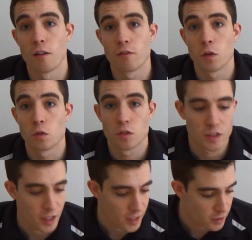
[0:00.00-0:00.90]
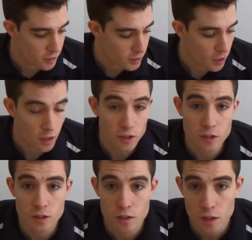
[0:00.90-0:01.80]
feel sticky to the
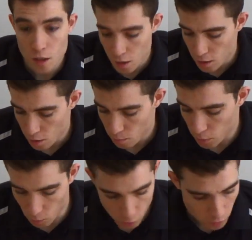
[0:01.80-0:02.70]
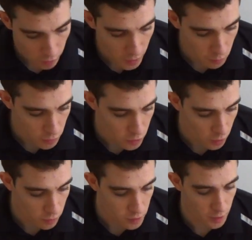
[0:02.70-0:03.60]
touch. But we'll go ahead with
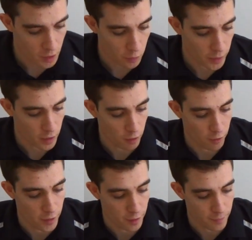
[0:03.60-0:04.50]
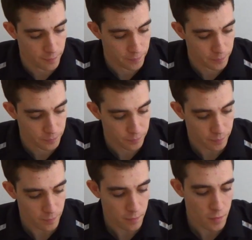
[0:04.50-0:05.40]
2 and see how we get on now.
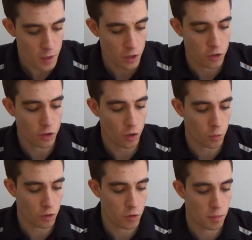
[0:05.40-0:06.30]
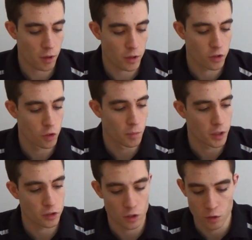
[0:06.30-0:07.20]
You don't want to apply too
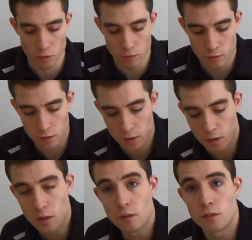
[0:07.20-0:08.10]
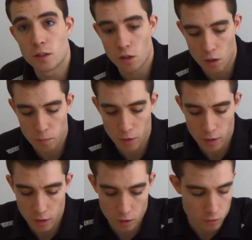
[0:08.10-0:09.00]
much glue. You start
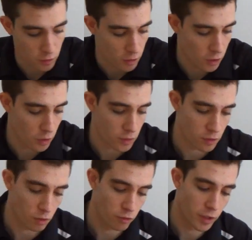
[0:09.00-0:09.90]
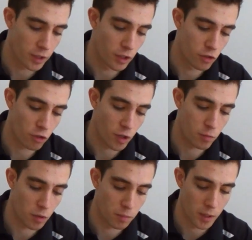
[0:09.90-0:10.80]
applying loads of glue, it's not really going to
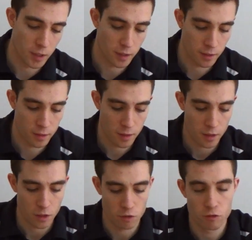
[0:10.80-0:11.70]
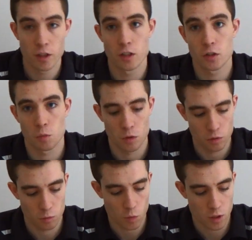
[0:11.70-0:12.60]
dry properly. You really just
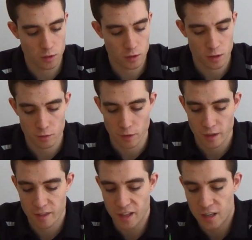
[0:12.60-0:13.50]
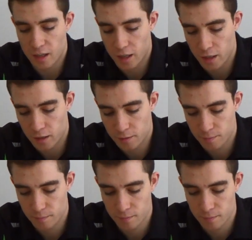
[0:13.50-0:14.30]
want one kind of like thin layer,